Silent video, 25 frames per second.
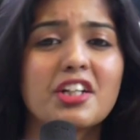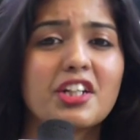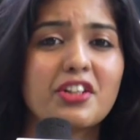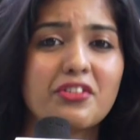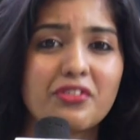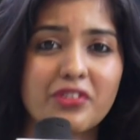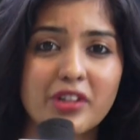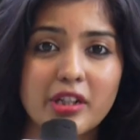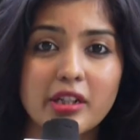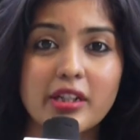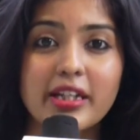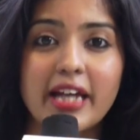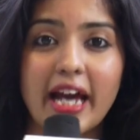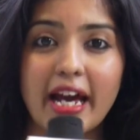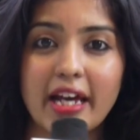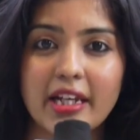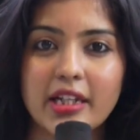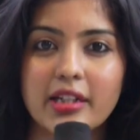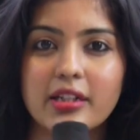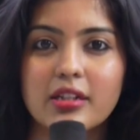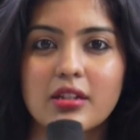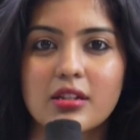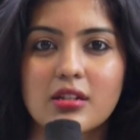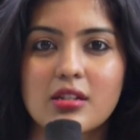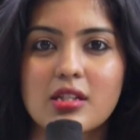different
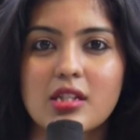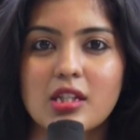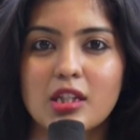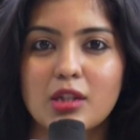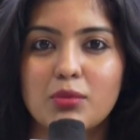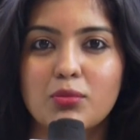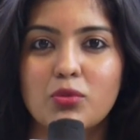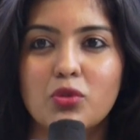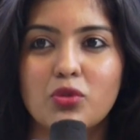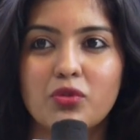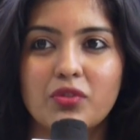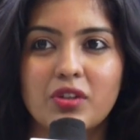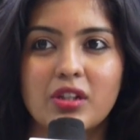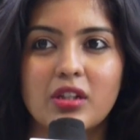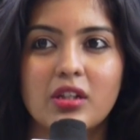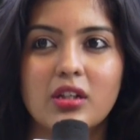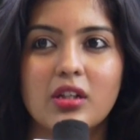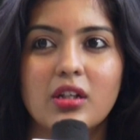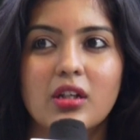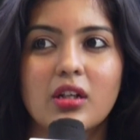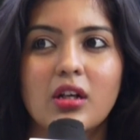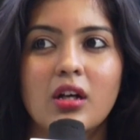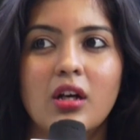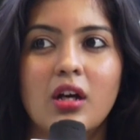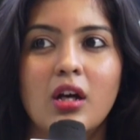characters in the movie
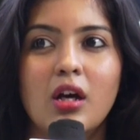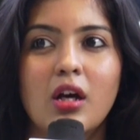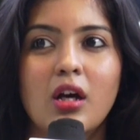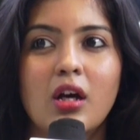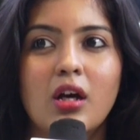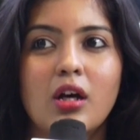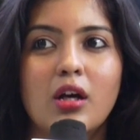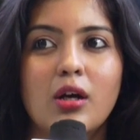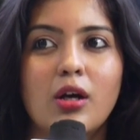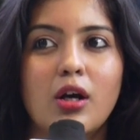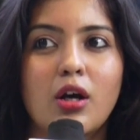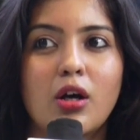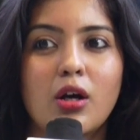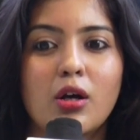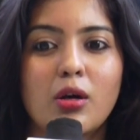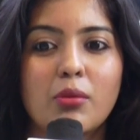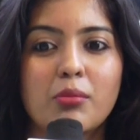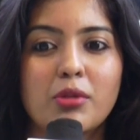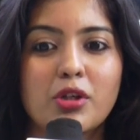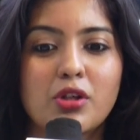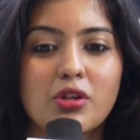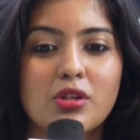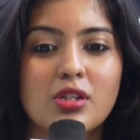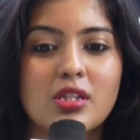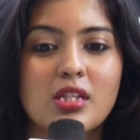
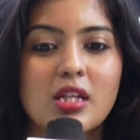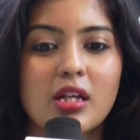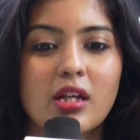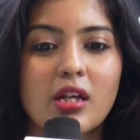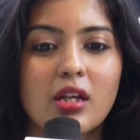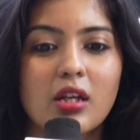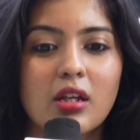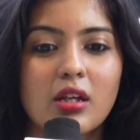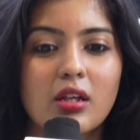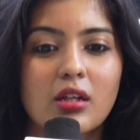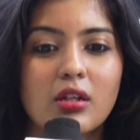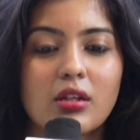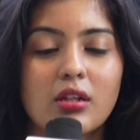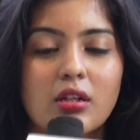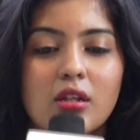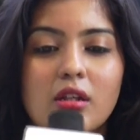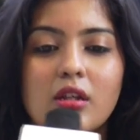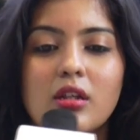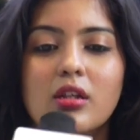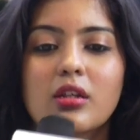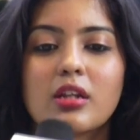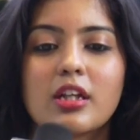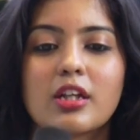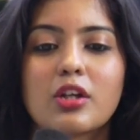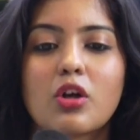because
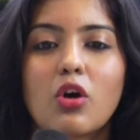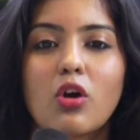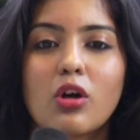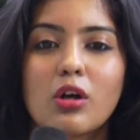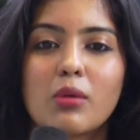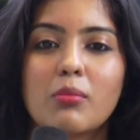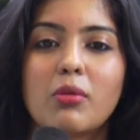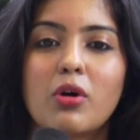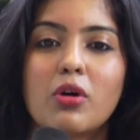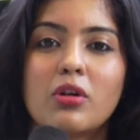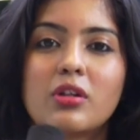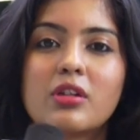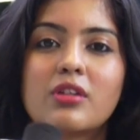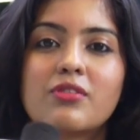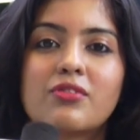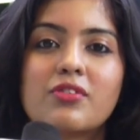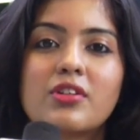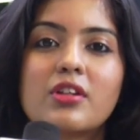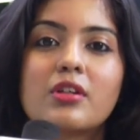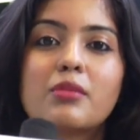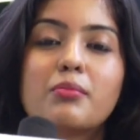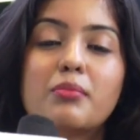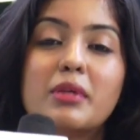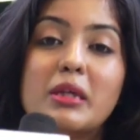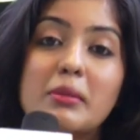they talk about
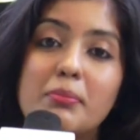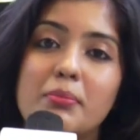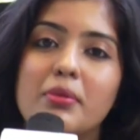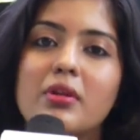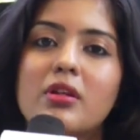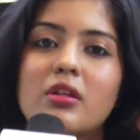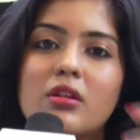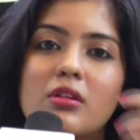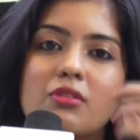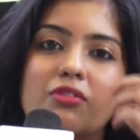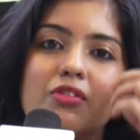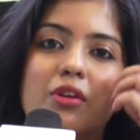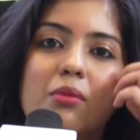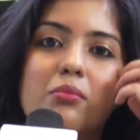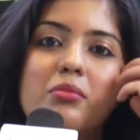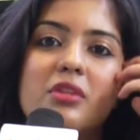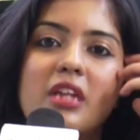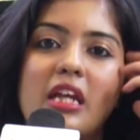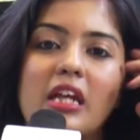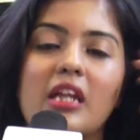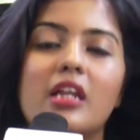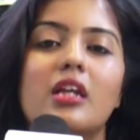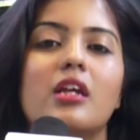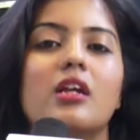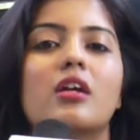different people from
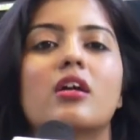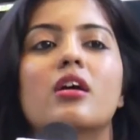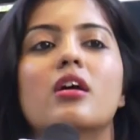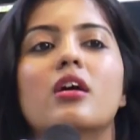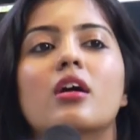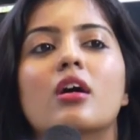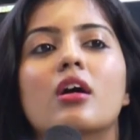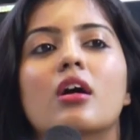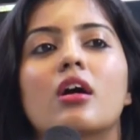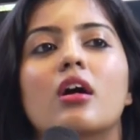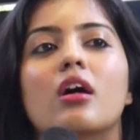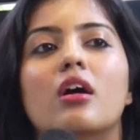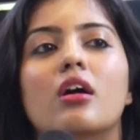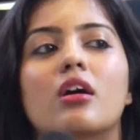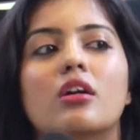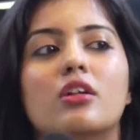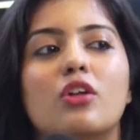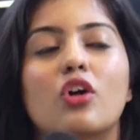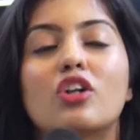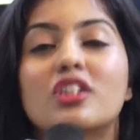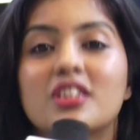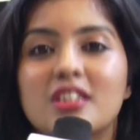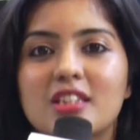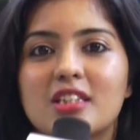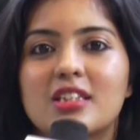Theni,
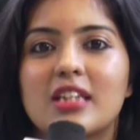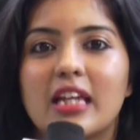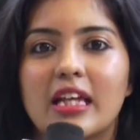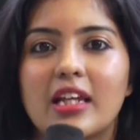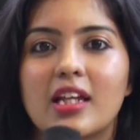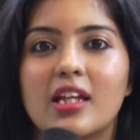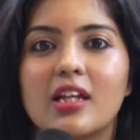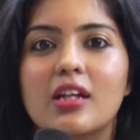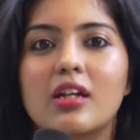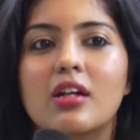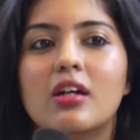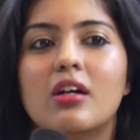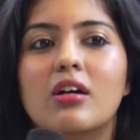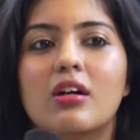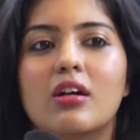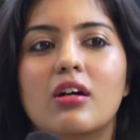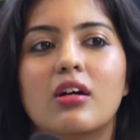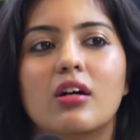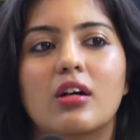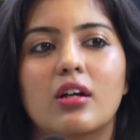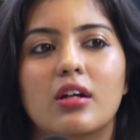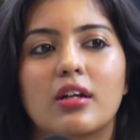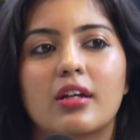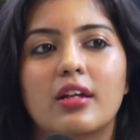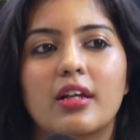not just Theni.
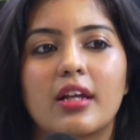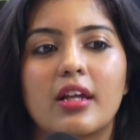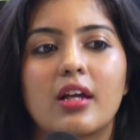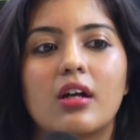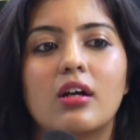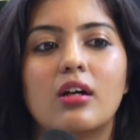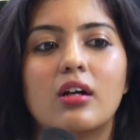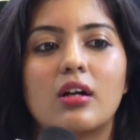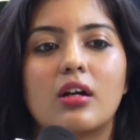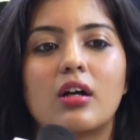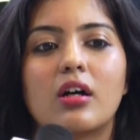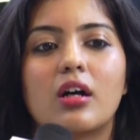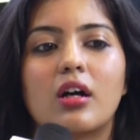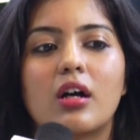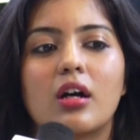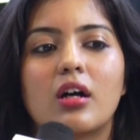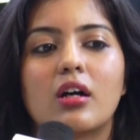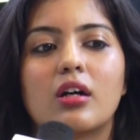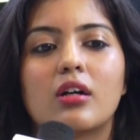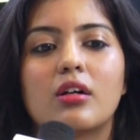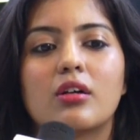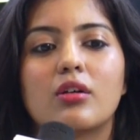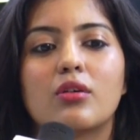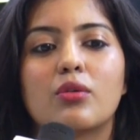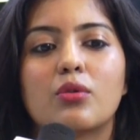Ena
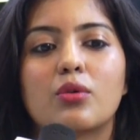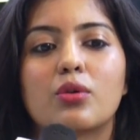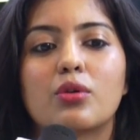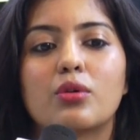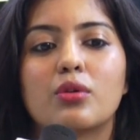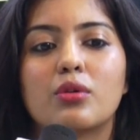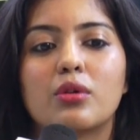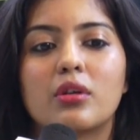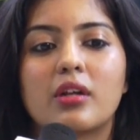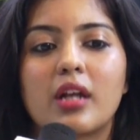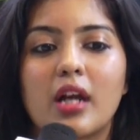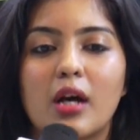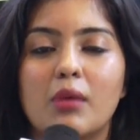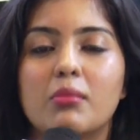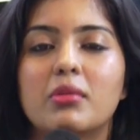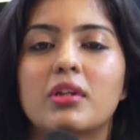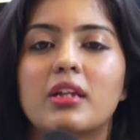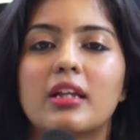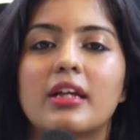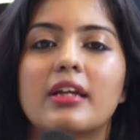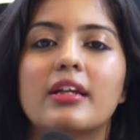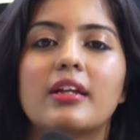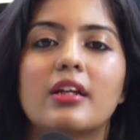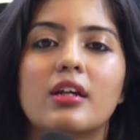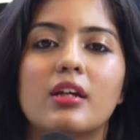oru
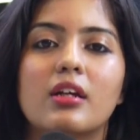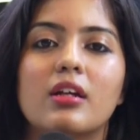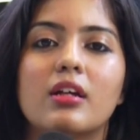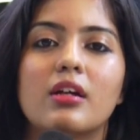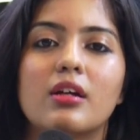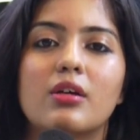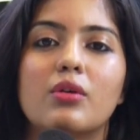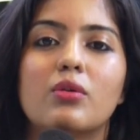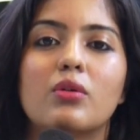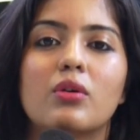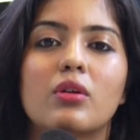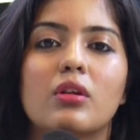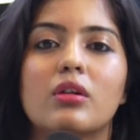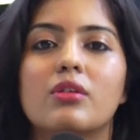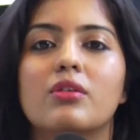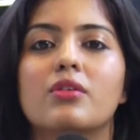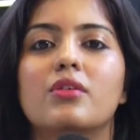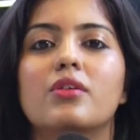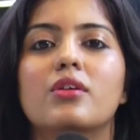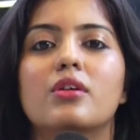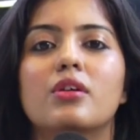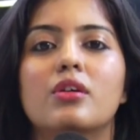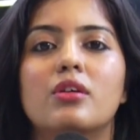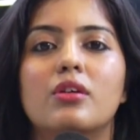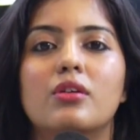gramathile enna enna oru
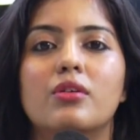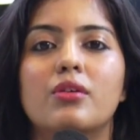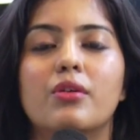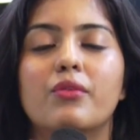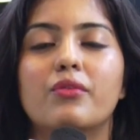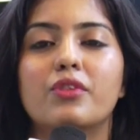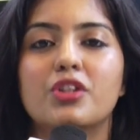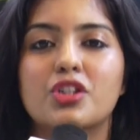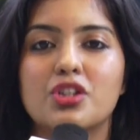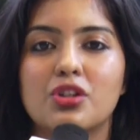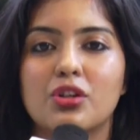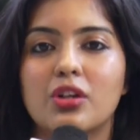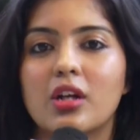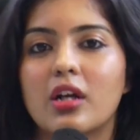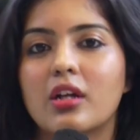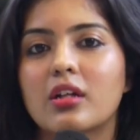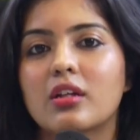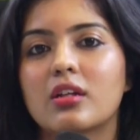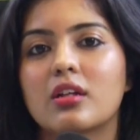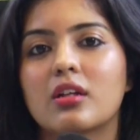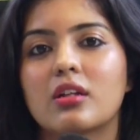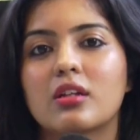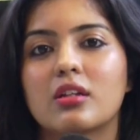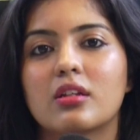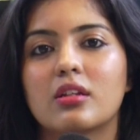vishayam
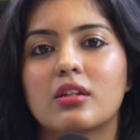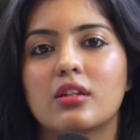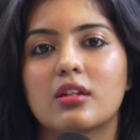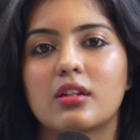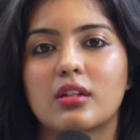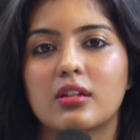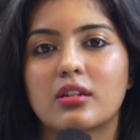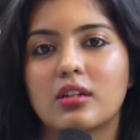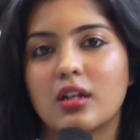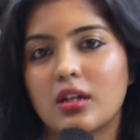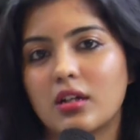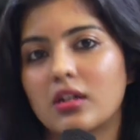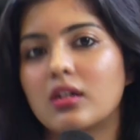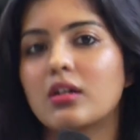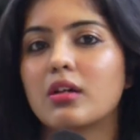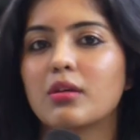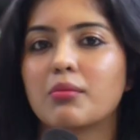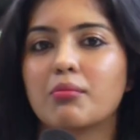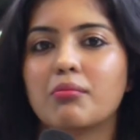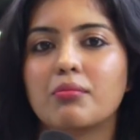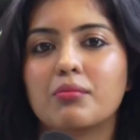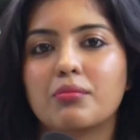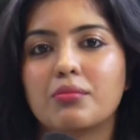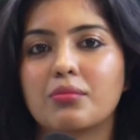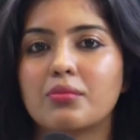nadakkudhu endra da
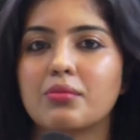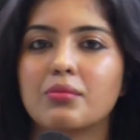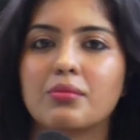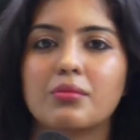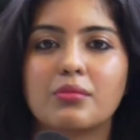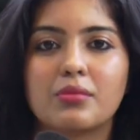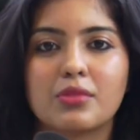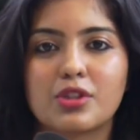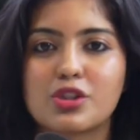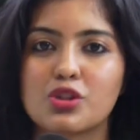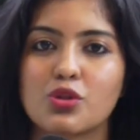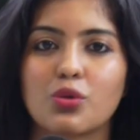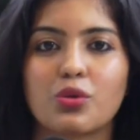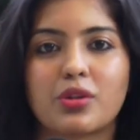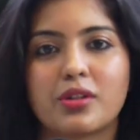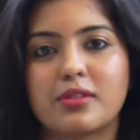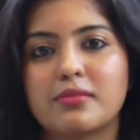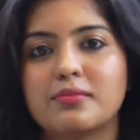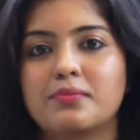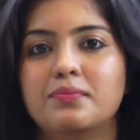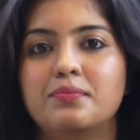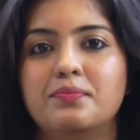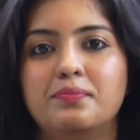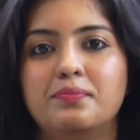story.